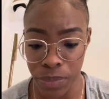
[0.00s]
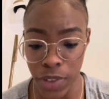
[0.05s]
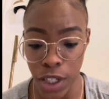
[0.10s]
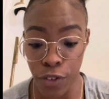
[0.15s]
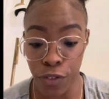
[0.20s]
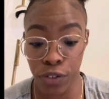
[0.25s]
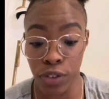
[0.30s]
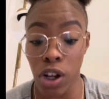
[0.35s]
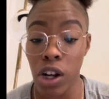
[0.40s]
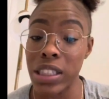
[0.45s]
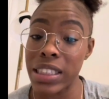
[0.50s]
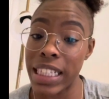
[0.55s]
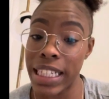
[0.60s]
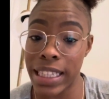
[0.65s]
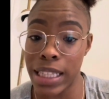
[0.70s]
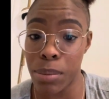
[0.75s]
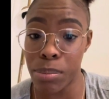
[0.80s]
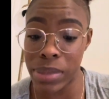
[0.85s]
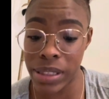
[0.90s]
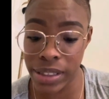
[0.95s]
flaunting
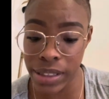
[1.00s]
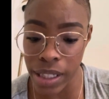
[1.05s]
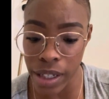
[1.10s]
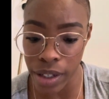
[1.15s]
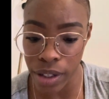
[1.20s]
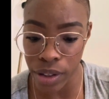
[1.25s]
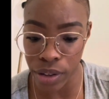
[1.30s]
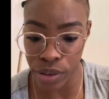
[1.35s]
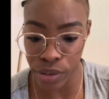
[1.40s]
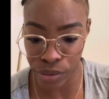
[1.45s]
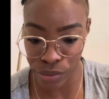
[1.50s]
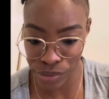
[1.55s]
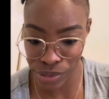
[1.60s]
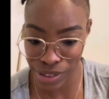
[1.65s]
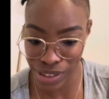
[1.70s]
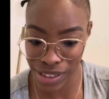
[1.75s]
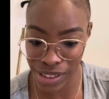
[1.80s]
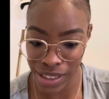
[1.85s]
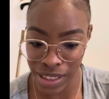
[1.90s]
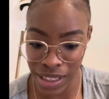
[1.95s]

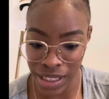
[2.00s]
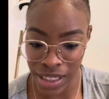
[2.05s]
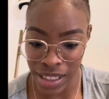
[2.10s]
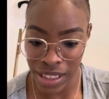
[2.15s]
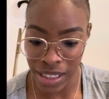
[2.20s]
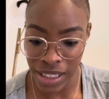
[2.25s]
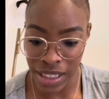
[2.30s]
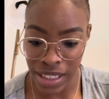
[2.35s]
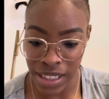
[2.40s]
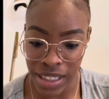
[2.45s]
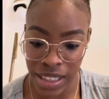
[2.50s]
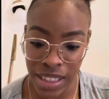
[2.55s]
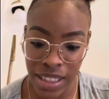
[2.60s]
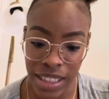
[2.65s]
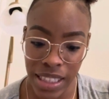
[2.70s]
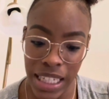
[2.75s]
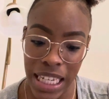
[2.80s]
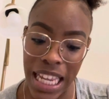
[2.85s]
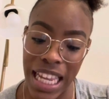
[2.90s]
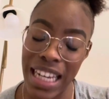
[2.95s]
themselves
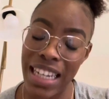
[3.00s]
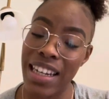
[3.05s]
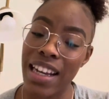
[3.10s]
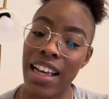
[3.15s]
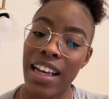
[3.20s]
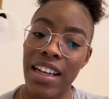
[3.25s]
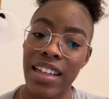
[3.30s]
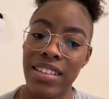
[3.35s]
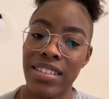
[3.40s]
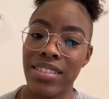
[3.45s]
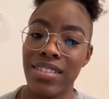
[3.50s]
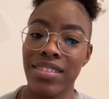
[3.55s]
and not